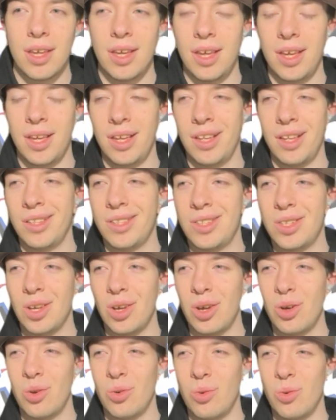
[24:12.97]
And
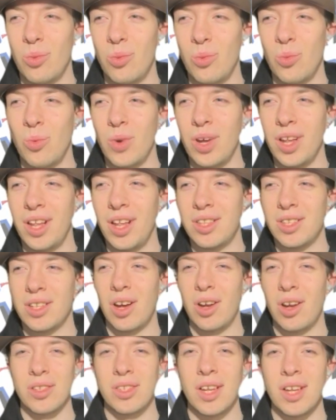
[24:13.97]
so when it's
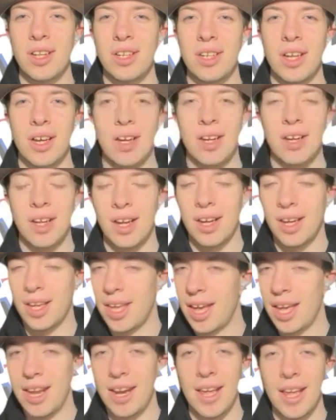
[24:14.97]
all said and done,
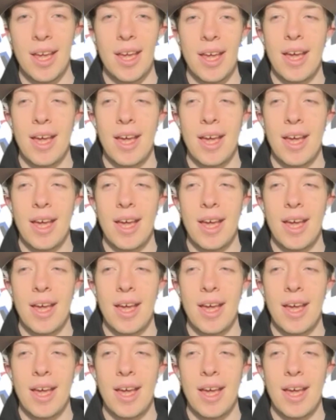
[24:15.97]
again,